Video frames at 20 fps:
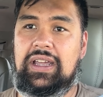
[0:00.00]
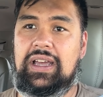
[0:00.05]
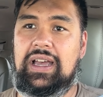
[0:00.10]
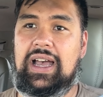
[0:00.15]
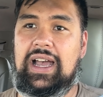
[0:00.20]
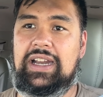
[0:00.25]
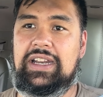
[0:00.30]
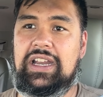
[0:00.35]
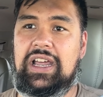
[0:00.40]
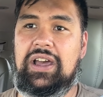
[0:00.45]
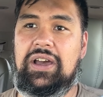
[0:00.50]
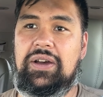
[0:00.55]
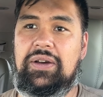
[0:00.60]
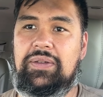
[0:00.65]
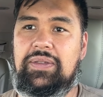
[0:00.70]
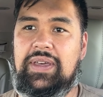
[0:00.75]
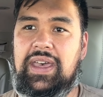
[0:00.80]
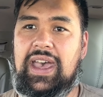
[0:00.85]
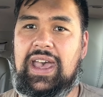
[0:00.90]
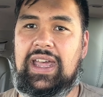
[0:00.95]
I
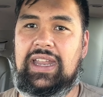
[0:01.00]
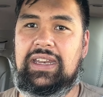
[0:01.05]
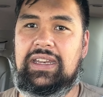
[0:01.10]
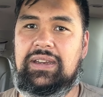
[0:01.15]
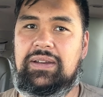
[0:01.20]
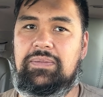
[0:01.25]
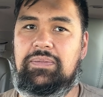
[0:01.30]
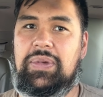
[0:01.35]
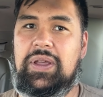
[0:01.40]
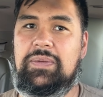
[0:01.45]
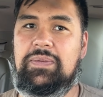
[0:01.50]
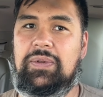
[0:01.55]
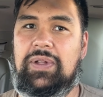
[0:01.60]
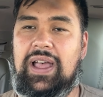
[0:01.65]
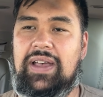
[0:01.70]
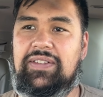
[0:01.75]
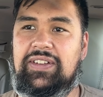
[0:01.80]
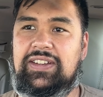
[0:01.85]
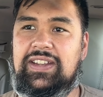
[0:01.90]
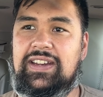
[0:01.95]
know that people
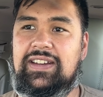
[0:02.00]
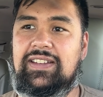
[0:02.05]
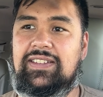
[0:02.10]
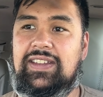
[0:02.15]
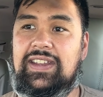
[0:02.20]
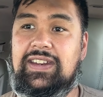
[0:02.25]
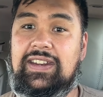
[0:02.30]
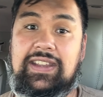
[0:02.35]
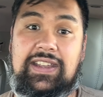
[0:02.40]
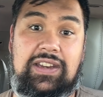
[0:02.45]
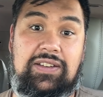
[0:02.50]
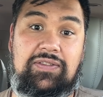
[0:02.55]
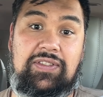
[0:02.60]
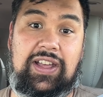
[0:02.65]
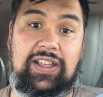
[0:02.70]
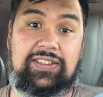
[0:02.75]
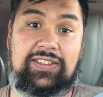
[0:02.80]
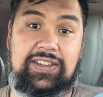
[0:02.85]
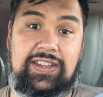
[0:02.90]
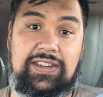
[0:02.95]
have a tendency to get
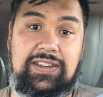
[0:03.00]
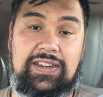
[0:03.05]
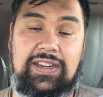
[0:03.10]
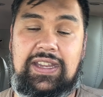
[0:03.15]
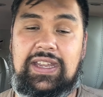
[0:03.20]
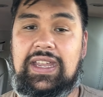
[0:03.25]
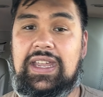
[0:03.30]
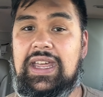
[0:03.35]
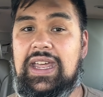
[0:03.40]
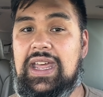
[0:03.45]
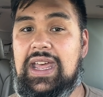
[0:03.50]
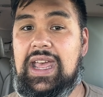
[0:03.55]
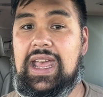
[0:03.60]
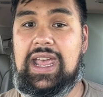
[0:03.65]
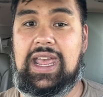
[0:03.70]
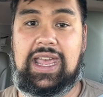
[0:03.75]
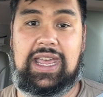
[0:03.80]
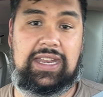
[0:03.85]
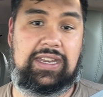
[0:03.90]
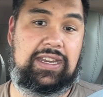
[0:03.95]
invested
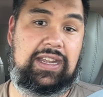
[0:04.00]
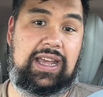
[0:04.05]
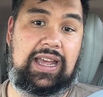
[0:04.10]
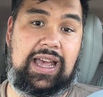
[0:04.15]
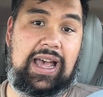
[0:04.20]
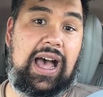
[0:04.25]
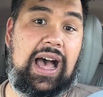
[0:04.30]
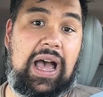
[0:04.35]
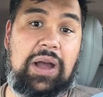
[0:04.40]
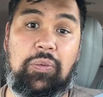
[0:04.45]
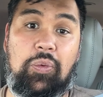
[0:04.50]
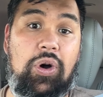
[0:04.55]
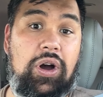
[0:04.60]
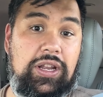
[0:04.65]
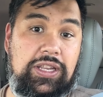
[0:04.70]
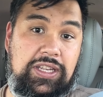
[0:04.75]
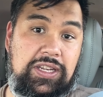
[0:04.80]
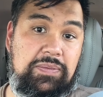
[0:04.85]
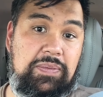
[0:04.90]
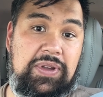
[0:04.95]
and I
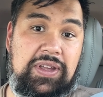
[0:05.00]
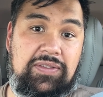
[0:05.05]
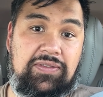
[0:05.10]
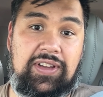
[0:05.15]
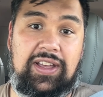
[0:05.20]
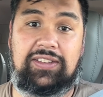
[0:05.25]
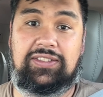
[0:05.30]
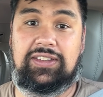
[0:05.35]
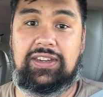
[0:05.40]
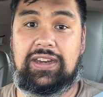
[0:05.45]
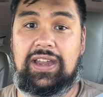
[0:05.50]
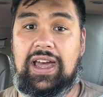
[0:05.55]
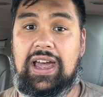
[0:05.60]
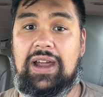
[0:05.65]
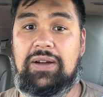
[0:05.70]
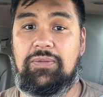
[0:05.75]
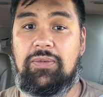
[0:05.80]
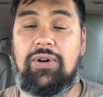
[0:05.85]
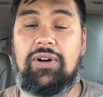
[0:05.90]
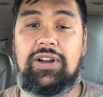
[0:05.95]
want you to be invested.
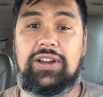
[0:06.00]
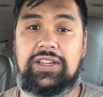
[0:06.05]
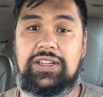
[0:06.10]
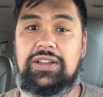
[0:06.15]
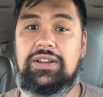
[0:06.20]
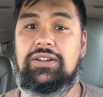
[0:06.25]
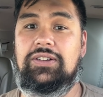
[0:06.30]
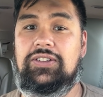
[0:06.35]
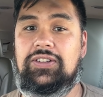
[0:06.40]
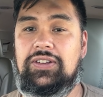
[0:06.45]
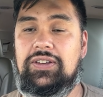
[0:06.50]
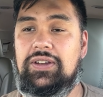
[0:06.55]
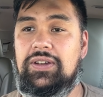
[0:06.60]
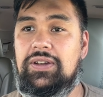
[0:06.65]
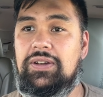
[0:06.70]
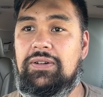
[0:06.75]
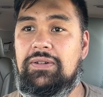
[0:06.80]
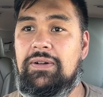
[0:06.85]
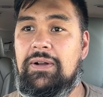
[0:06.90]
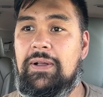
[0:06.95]
I want you
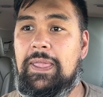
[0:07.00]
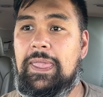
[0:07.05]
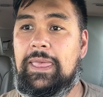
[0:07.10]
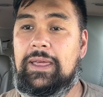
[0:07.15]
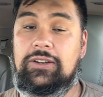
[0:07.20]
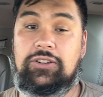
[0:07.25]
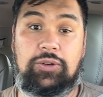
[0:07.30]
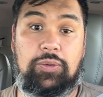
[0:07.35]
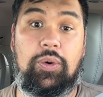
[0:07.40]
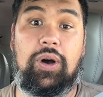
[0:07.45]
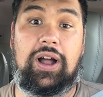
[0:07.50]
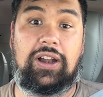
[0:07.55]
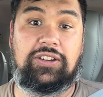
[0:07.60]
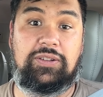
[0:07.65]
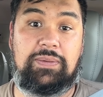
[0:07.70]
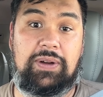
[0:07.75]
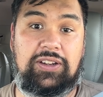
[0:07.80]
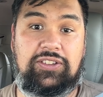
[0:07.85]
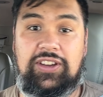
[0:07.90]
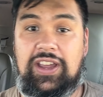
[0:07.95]
to to
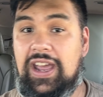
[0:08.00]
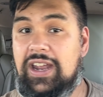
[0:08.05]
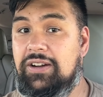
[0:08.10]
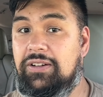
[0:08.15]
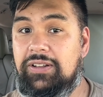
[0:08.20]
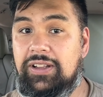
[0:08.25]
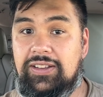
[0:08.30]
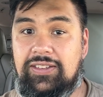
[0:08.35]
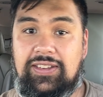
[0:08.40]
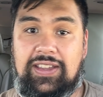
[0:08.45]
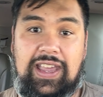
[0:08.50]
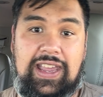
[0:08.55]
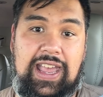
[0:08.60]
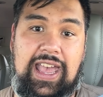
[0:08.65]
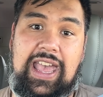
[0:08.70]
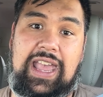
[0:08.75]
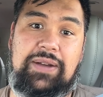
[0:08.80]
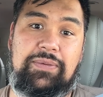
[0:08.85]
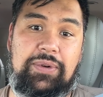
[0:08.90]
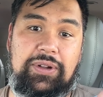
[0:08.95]
watch my channel and say,
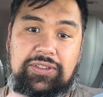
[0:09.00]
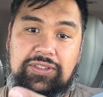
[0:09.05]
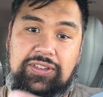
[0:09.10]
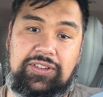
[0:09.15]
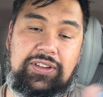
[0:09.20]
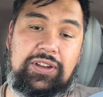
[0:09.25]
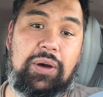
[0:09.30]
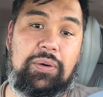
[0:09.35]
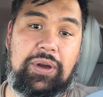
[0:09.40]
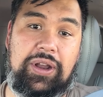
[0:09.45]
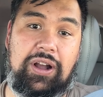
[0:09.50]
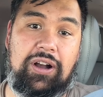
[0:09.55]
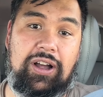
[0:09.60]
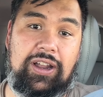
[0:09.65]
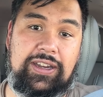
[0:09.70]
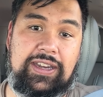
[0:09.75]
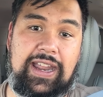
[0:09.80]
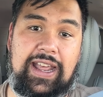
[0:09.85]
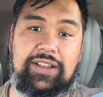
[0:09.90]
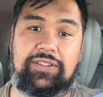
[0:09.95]
hey, what's going
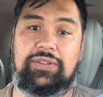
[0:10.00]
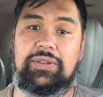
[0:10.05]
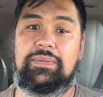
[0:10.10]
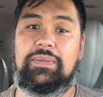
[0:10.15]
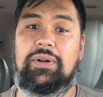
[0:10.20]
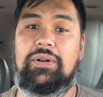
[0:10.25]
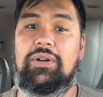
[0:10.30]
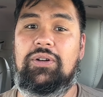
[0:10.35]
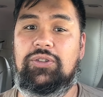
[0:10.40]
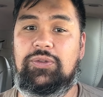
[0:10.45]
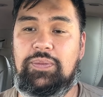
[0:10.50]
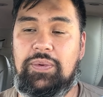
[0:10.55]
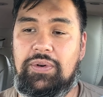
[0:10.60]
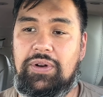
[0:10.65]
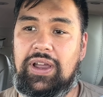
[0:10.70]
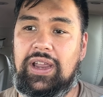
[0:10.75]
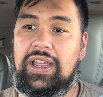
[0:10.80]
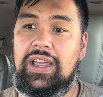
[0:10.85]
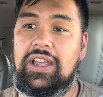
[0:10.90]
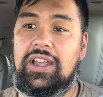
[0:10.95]
on next at Burroughs
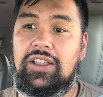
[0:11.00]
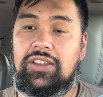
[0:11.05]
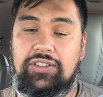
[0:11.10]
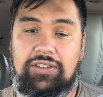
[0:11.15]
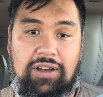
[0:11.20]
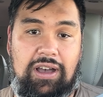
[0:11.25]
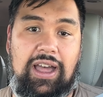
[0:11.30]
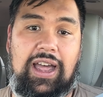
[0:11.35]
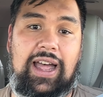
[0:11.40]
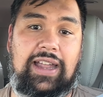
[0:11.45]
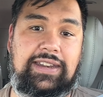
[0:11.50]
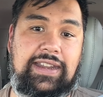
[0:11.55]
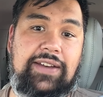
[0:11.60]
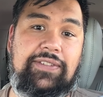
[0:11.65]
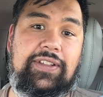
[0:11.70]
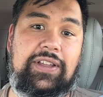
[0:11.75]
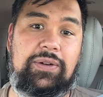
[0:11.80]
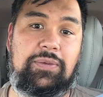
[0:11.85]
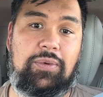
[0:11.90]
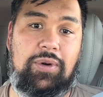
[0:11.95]
Point? So I, I
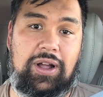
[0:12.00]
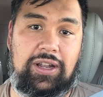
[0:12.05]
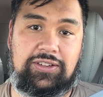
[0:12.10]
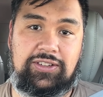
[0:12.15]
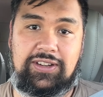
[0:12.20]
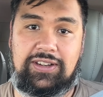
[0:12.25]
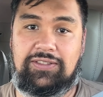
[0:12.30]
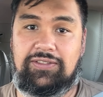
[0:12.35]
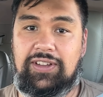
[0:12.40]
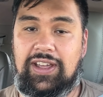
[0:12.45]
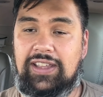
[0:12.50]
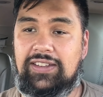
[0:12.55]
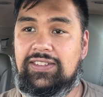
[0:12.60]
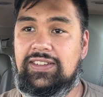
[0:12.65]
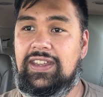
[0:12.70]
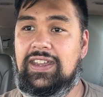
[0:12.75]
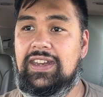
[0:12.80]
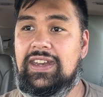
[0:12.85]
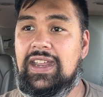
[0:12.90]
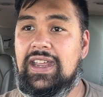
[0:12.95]
definitely want you
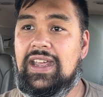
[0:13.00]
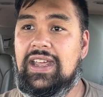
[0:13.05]
invested.